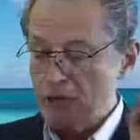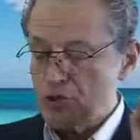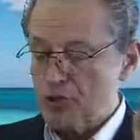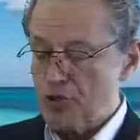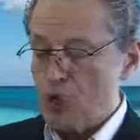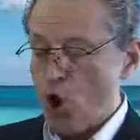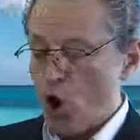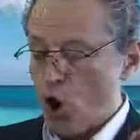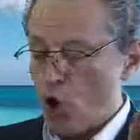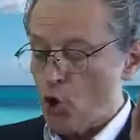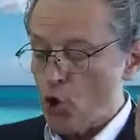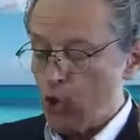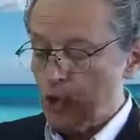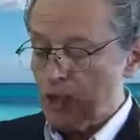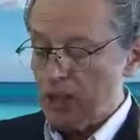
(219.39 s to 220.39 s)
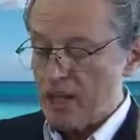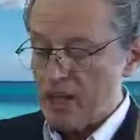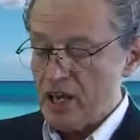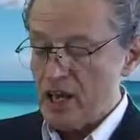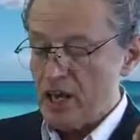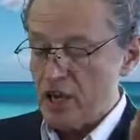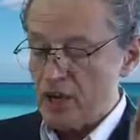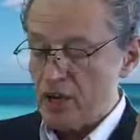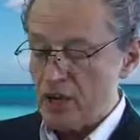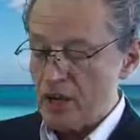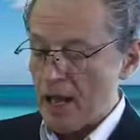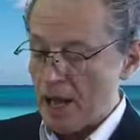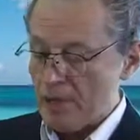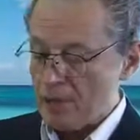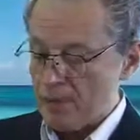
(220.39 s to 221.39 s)
soul here
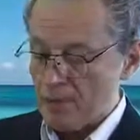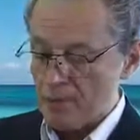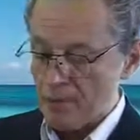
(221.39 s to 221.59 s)
yet.